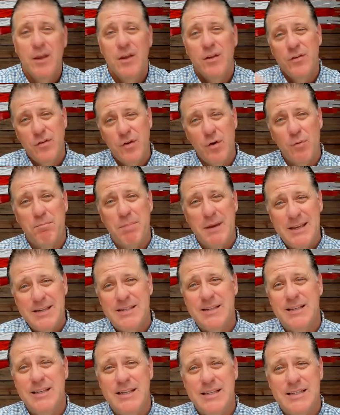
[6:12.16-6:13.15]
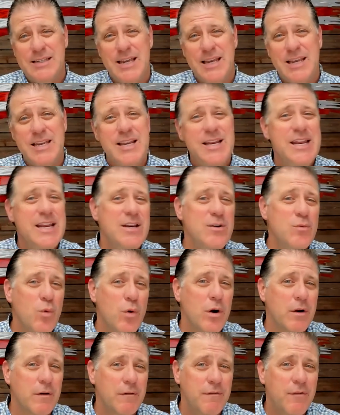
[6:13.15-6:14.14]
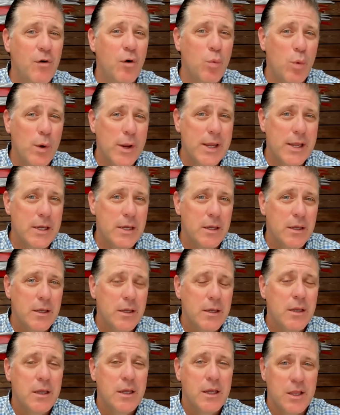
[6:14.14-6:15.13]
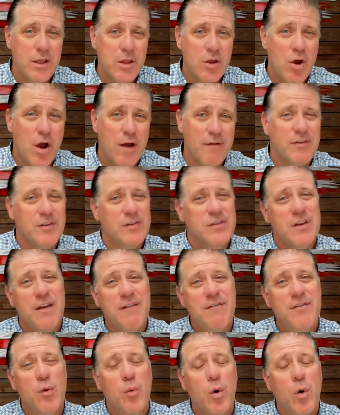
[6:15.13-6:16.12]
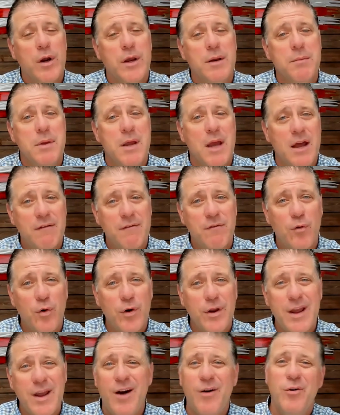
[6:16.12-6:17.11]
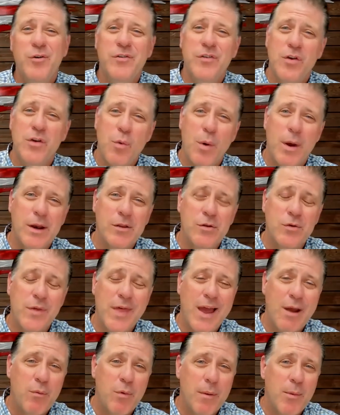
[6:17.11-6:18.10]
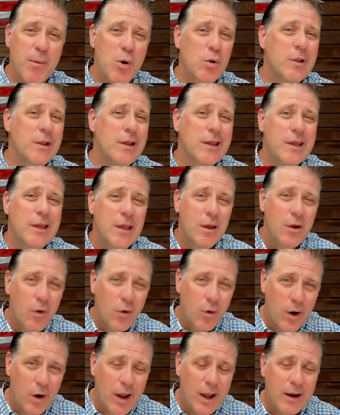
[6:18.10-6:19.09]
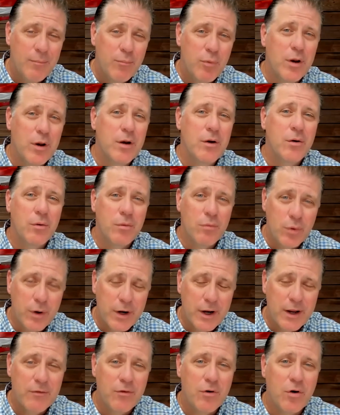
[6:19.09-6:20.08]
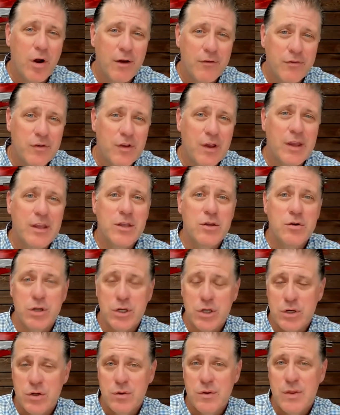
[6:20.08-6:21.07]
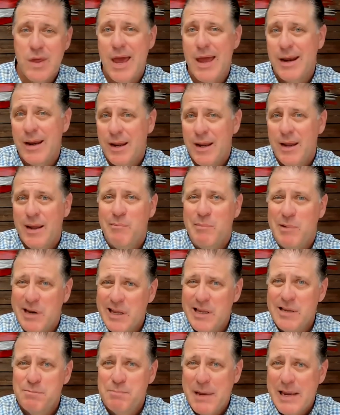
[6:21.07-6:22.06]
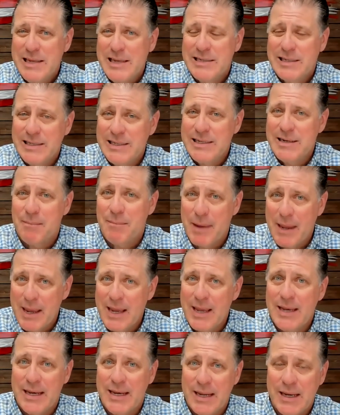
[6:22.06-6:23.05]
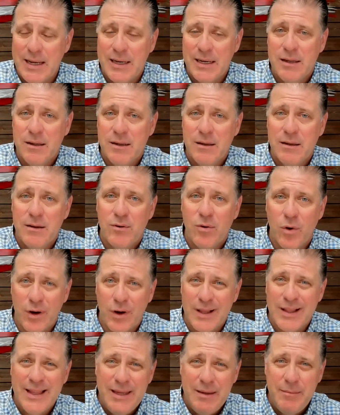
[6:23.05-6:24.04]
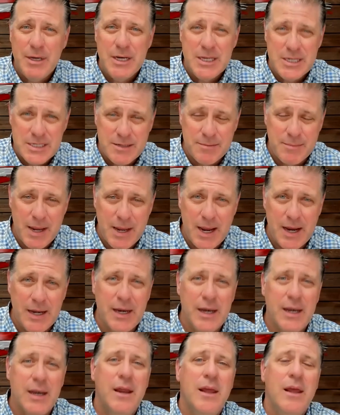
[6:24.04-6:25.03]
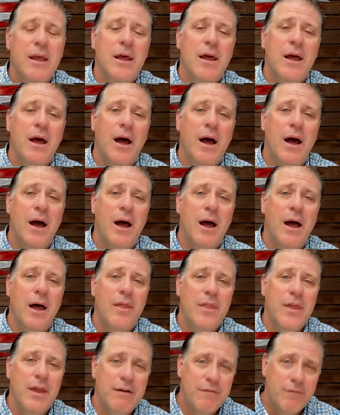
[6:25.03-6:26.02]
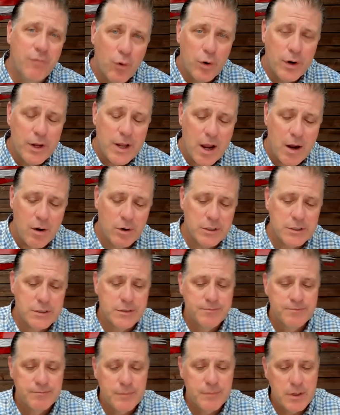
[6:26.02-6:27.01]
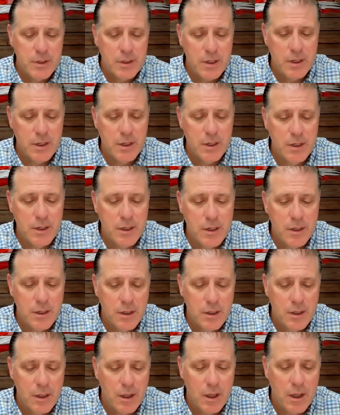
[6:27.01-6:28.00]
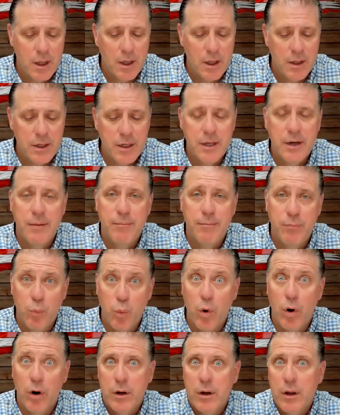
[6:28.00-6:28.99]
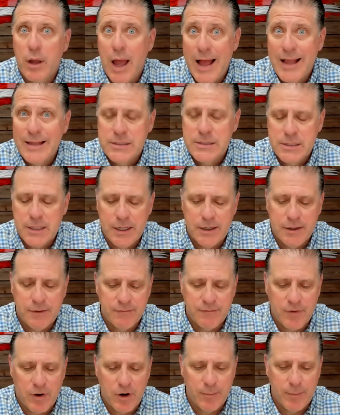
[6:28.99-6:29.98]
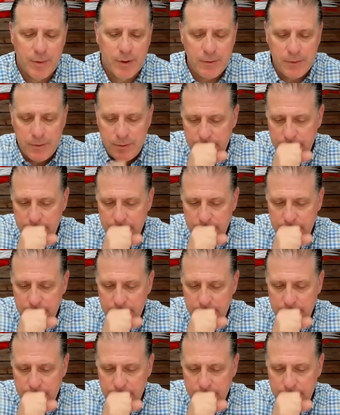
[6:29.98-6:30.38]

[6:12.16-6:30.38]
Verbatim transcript: So basically, he's saying you need to work a full week in the office. If you're working beyond forty hours and you want to do that remotely or hybrid or whatever offsite, you can do that. But he's basically demanding, or claiming he's demanding, Uh, that forty hours in uh, in a work on-site environment.